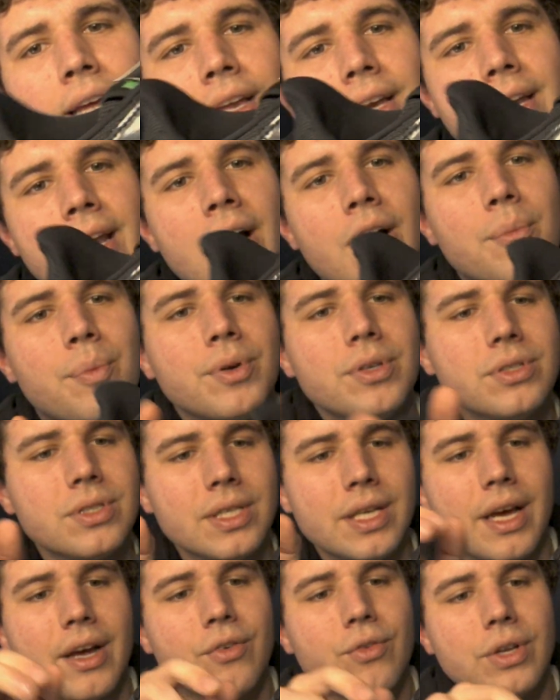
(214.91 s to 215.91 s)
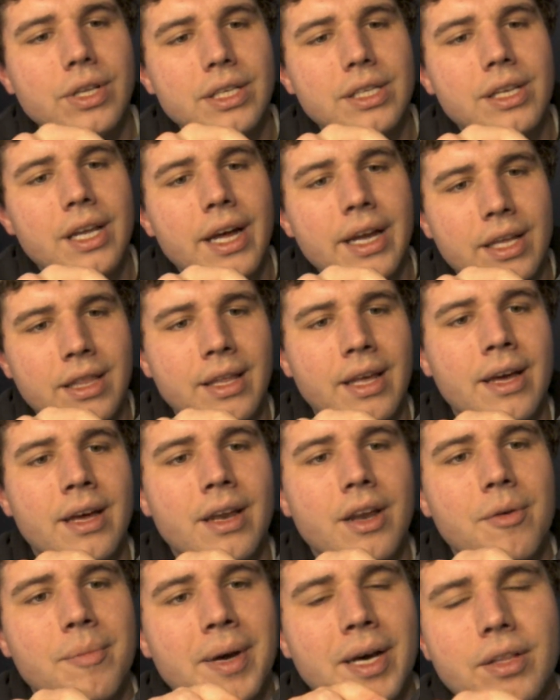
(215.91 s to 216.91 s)
Now, personally, I really like
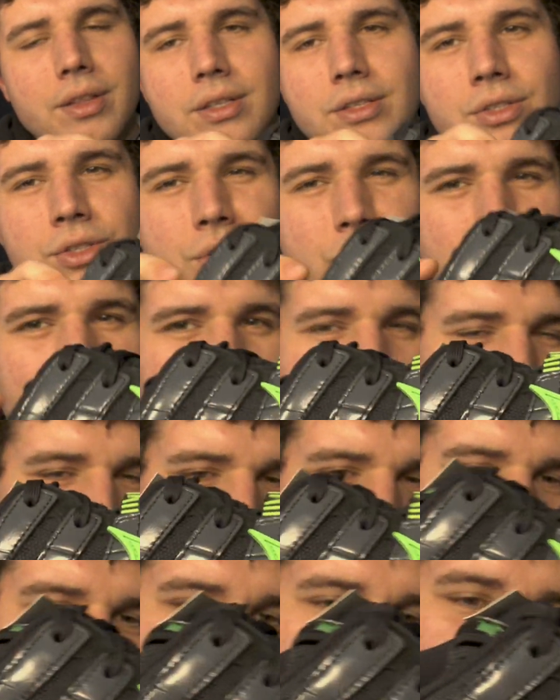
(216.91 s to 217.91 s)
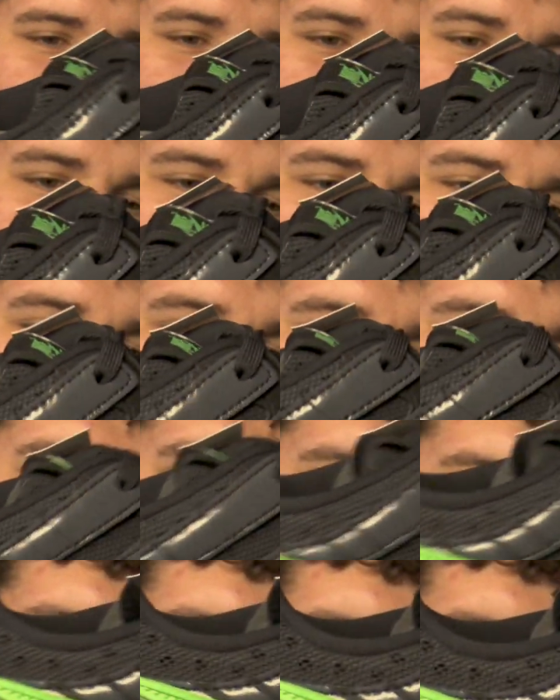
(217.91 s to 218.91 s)
that about this shoe. I would probably say my
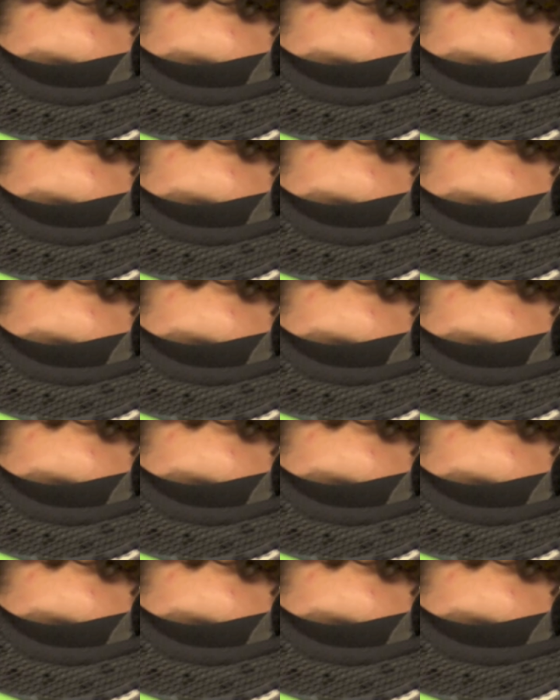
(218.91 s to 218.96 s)
most